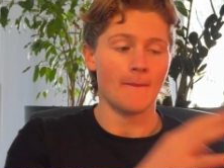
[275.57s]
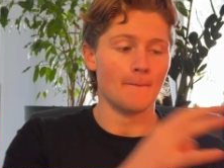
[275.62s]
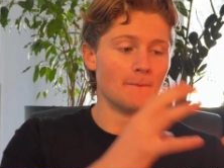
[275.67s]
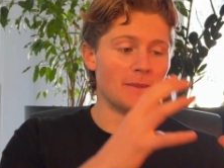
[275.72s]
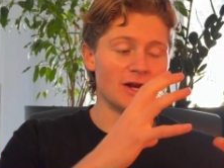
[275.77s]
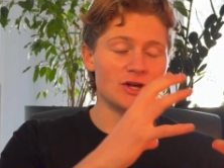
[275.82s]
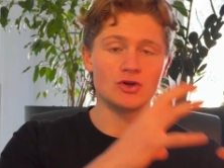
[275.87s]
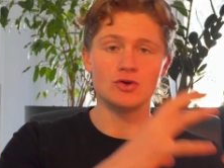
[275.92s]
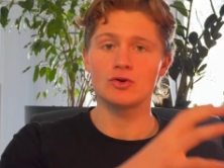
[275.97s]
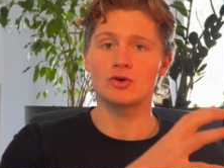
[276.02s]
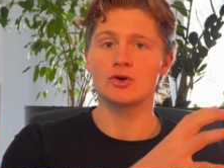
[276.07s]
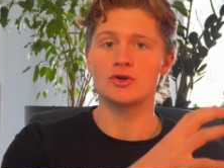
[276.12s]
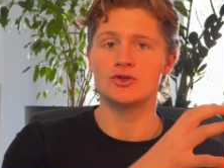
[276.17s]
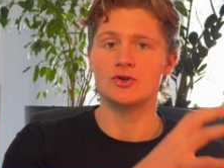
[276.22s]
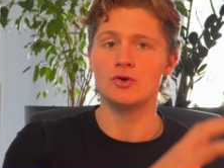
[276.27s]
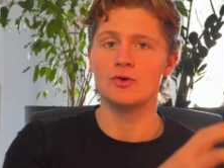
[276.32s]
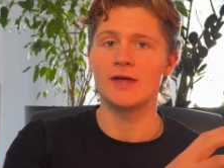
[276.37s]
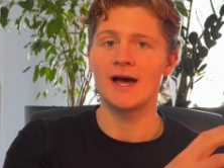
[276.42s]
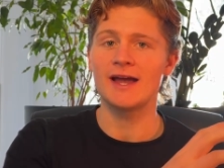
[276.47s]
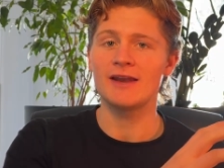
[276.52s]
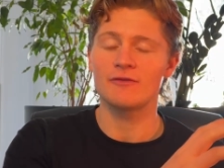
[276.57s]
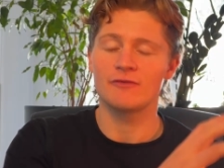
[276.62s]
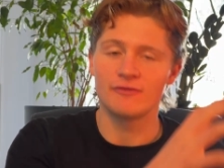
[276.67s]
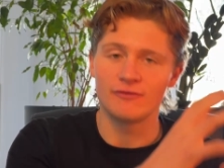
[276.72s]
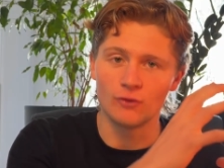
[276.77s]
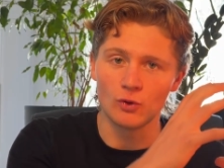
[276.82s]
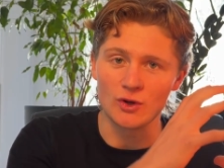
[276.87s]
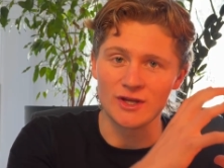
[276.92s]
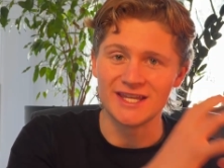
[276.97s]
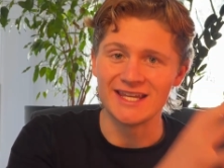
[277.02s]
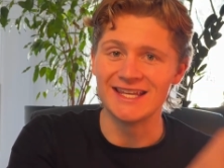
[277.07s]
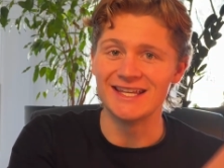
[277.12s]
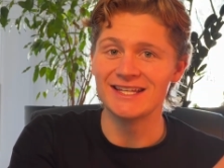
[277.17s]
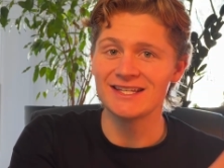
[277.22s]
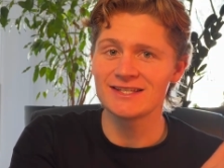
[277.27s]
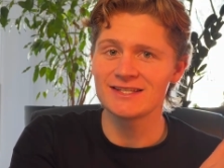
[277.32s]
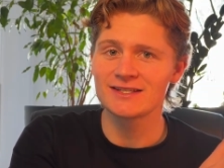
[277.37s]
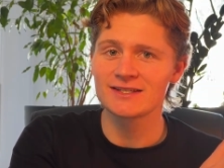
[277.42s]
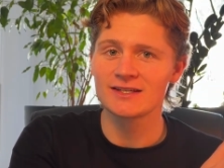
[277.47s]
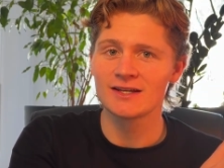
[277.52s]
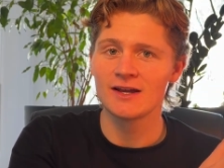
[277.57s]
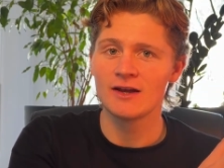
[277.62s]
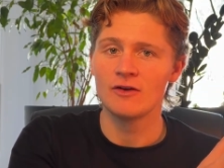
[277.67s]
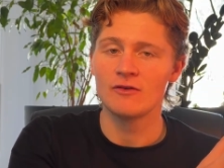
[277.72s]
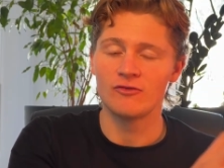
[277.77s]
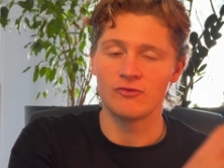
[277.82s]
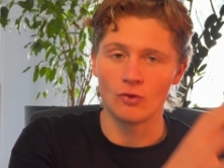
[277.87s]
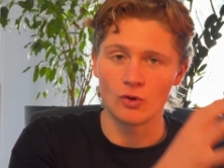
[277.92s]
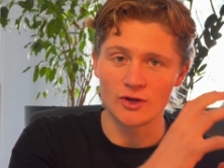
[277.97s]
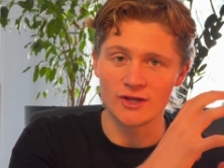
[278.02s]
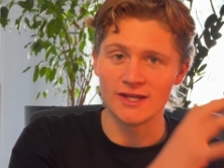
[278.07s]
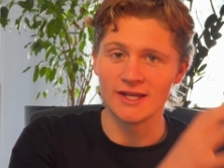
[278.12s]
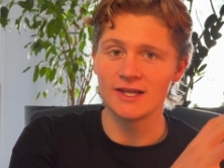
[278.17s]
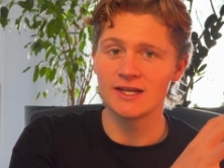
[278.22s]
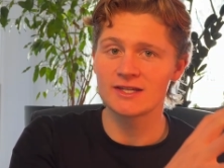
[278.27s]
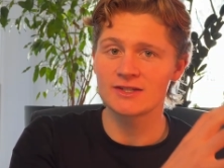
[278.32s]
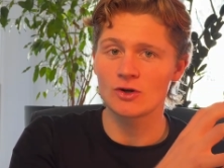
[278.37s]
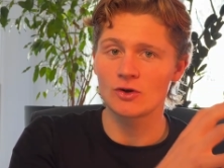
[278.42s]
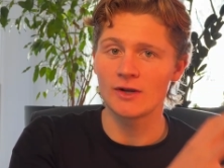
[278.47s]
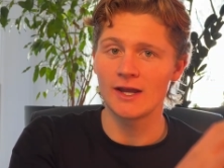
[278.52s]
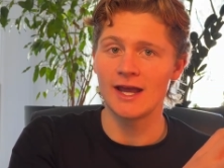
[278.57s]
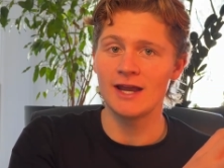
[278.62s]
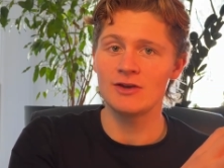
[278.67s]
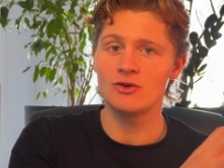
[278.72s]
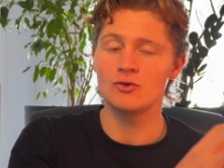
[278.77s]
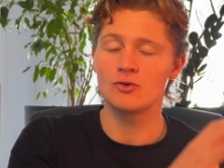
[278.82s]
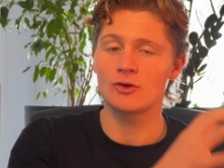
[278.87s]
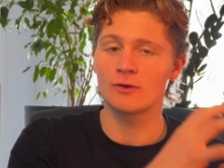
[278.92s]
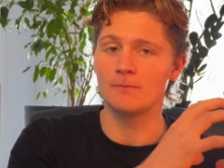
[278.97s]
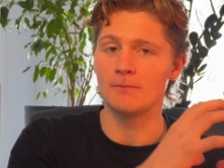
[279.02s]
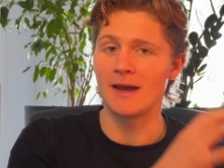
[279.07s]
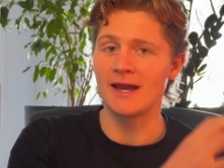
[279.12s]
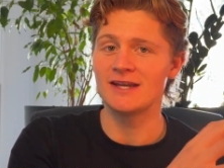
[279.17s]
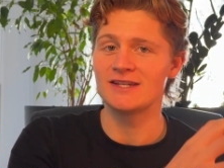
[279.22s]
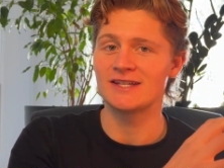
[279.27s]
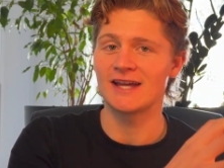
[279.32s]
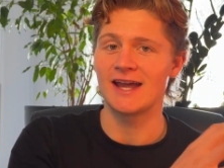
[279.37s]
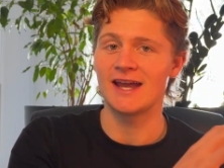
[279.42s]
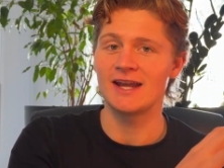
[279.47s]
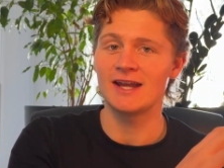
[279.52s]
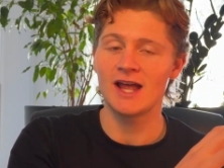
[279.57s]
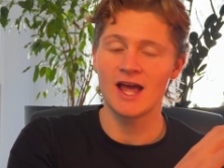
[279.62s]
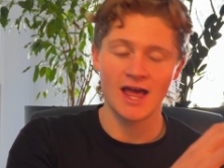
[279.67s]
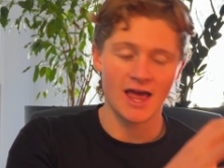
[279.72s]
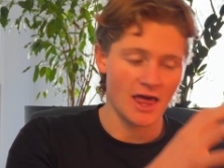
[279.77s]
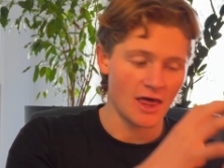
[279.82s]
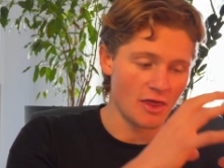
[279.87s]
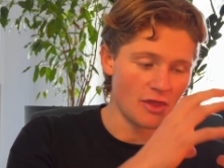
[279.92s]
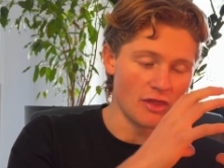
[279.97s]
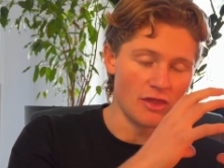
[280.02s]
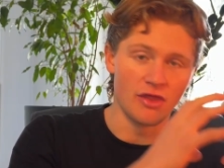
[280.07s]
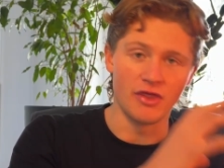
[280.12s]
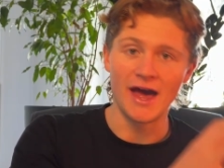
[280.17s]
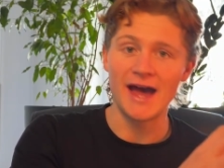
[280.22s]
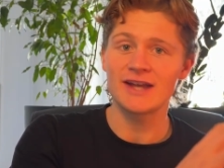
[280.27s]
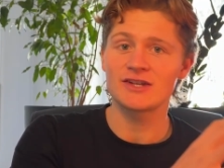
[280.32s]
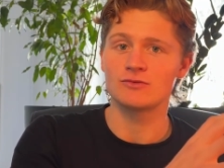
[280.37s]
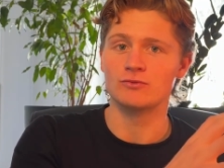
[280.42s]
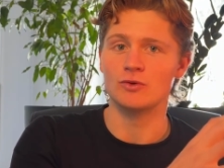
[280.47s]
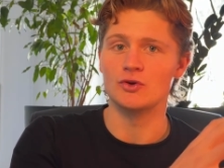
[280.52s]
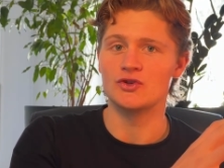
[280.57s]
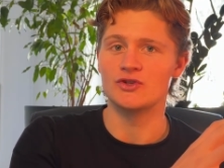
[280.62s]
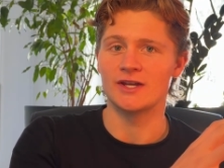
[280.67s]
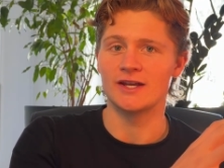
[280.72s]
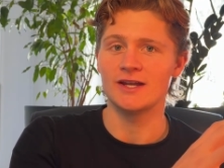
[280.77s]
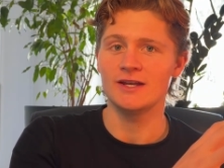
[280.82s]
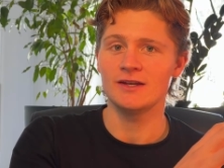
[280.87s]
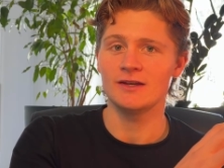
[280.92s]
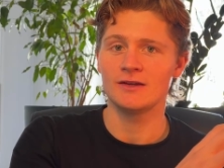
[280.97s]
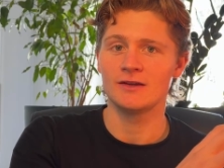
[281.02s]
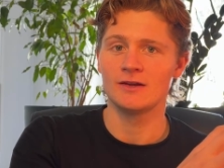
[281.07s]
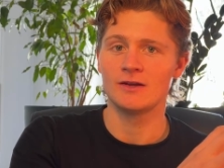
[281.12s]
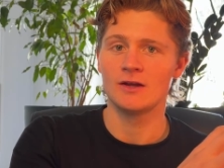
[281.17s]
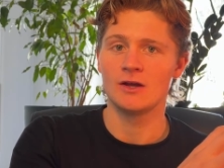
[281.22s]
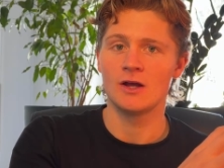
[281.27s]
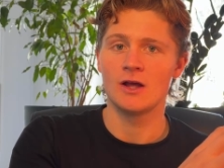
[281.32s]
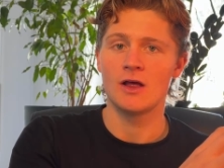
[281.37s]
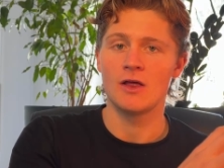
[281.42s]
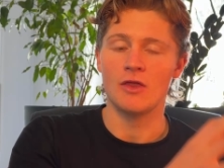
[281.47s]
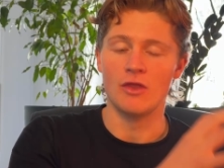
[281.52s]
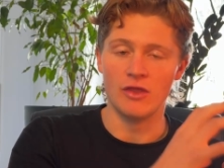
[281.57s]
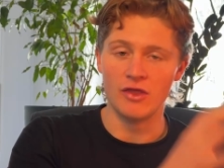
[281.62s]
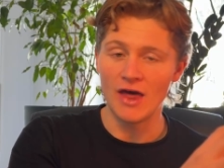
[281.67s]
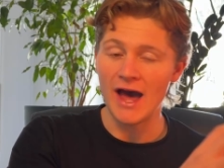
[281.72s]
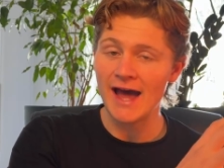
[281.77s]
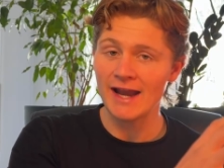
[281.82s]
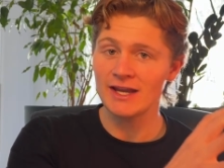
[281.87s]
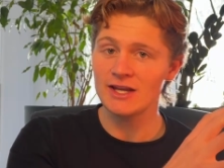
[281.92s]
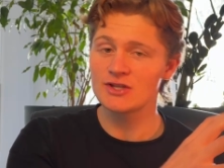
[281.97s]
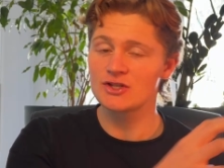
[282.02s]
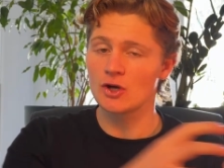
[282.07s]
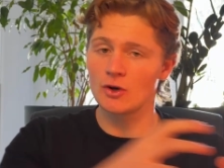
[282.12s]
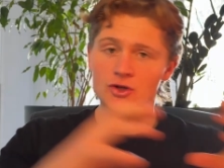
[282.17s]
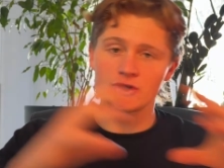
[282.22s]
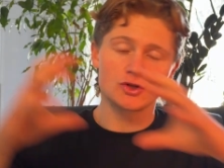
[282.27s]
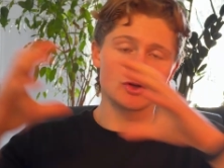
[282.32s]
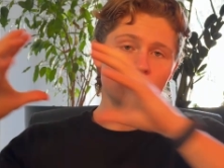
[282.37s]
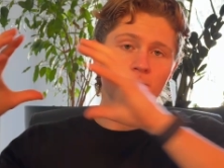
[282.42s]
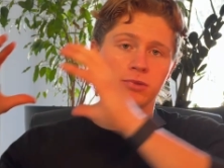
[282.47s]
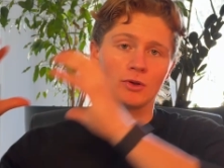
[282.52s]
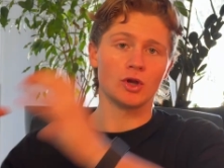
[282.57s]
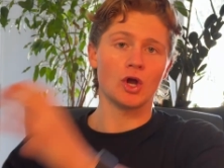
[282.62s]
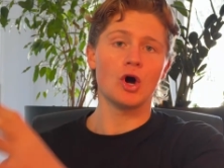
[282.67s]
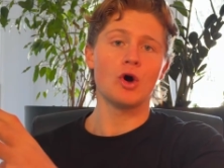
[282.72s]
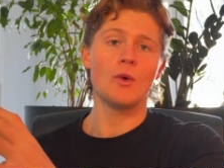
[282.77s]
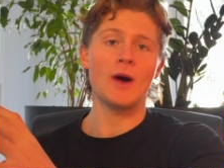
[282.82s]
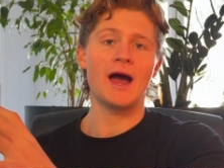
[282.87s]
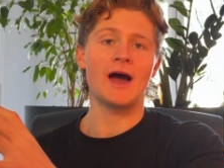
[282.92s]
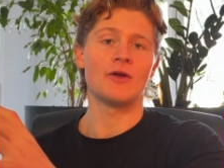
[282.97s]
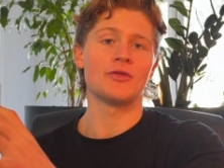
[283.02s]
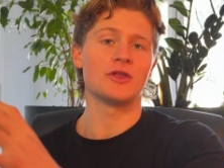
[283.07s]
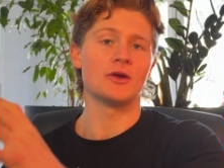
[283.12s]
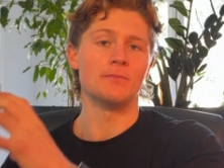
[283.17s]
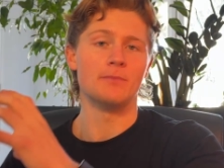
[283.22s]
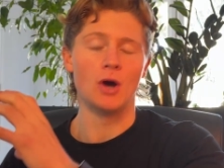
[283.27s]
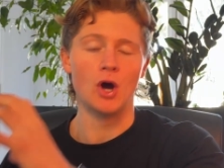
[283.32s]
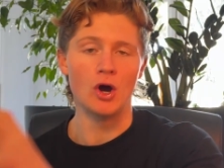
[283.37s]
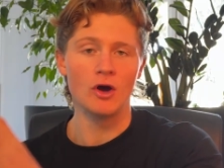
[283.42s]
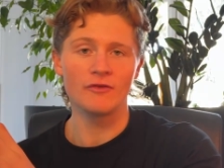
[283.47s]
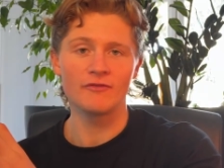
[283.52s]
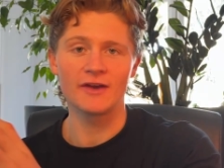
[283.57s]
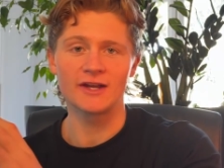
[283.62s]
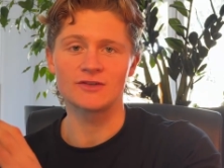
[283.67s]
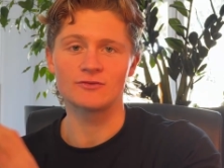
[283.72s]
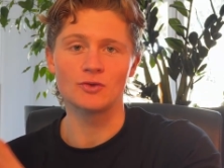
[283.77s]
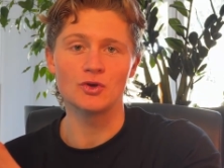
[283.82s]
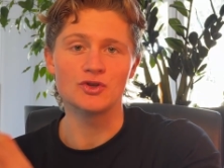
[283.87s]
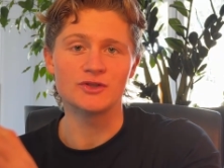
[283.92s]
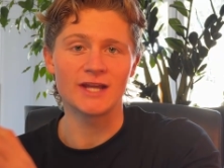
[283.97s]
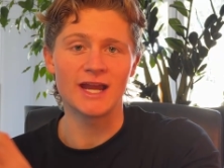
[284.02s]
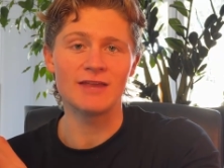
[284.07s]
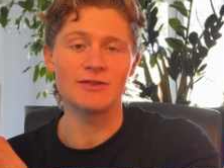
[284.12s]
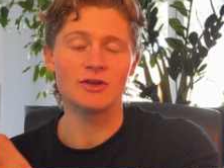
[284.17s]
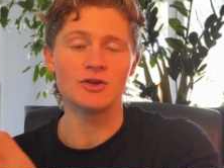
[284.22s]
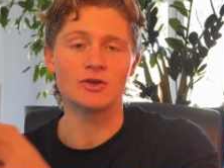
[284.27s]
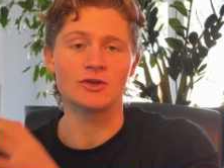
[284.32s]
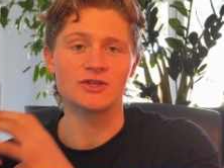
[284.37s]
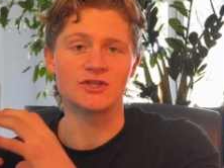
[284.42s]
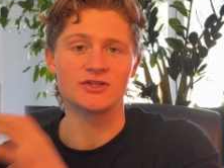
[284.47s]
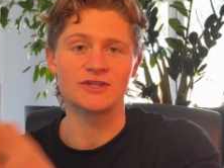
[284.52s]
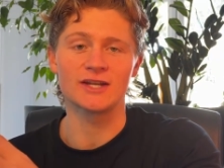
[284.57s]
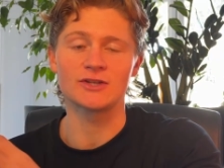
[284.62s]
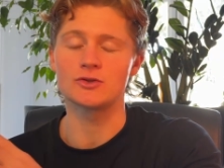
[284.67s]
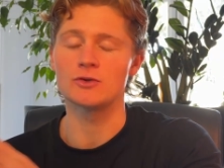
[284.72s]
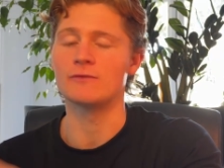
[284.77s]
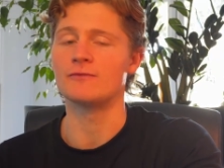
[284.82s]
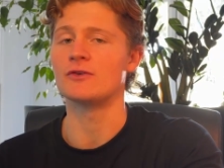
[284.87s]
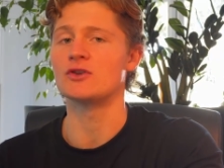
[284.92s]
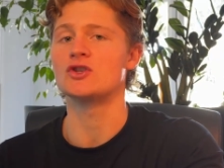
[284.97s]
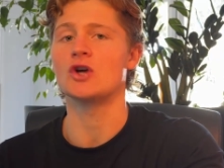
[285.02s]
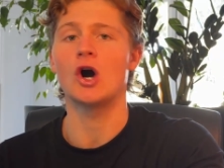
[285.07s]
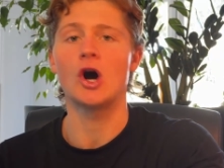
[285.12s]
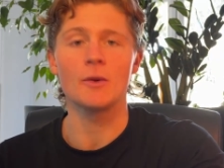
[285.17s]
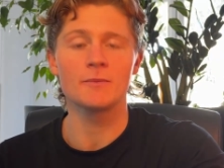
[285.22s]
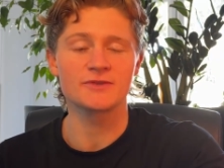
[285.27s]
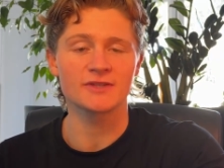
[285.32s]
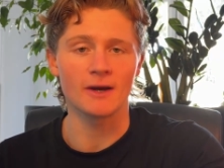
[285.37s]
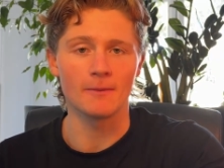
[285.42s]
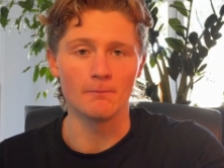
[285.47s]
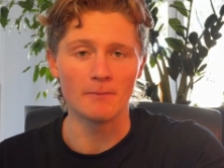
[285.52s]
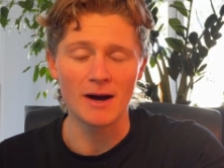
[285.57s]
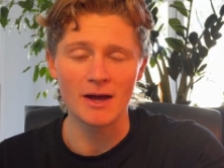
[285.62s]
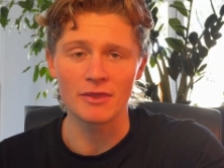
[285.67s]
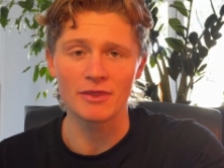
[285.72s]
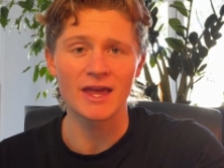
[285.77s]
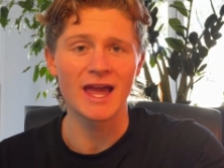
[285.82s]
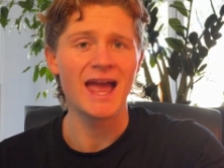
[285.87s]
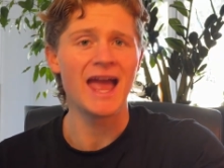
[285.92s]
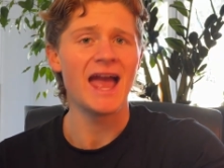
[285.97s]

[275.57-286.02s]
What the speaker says: but you could do that for years on end, you could maintain that routine, that is going to blow out the perfect routine that you can stick to for tops a month,